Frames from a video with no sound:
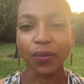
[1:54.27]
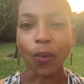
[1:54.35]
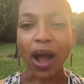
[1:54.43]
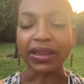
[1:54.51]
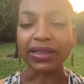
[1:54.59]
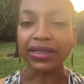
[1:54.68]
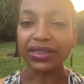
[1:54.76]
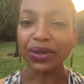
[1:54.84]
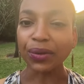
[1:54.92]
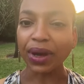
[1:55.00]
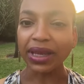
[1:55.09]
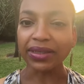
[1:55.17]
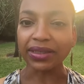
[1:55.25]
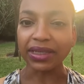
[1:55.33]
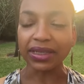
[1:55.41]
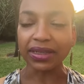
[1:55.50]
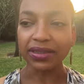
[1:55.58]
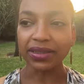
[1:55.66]
While it is a great
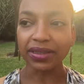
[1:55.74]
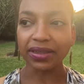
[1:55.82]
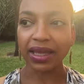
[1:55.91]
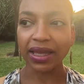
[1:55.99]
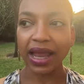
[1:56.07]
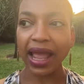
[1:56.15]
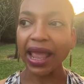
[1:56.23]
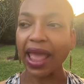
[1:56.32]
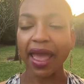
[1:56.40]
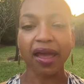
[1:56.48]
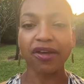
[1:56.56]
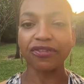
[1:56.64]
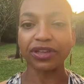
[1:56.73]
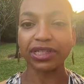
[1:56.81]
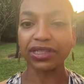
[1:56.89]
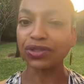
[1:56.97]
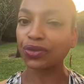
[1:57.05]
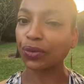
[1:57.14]
need that I have, and
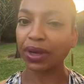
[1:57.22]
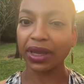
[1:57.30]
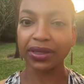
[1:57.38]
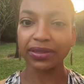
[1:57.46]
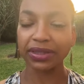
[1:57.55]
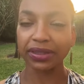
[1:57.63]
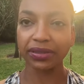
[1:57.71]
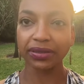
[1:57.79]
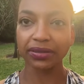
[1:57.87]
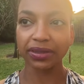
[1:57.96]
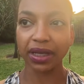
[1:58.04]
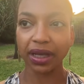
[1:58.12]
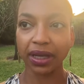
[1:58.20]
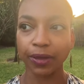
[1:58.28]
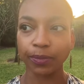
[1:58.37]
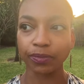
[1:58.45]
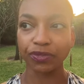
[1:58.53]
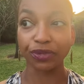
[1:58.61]
it's great
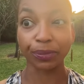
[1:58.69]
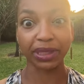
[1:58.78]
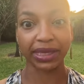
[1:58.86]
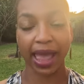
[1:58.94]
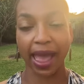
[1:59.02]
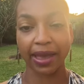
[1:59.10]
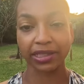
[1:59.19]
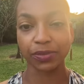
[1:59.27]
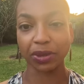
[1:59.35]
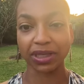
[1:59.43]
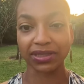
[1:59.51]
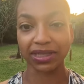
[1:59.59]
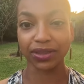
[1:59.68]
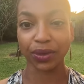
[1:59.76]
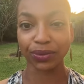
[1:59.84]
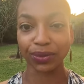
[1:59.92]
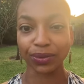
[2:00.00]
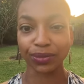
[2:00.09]
for me to ask because I
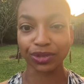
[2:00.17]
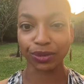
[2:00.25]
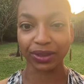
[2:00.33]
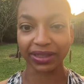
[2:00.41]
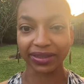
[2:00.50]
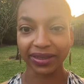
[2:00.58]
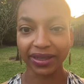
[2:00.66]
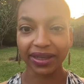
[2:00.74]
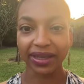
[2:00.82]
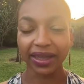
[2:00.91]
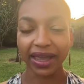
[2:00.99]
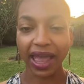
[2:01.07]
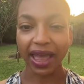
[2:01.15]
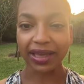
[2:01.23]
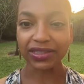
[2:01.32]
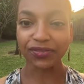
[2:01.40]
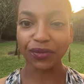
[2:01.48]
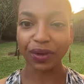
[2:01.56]
don't usually
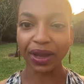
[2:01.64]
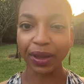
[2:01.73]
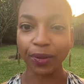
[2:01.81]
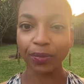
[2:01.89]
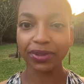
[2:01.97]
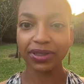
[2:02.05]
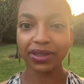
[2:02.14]
ask for help,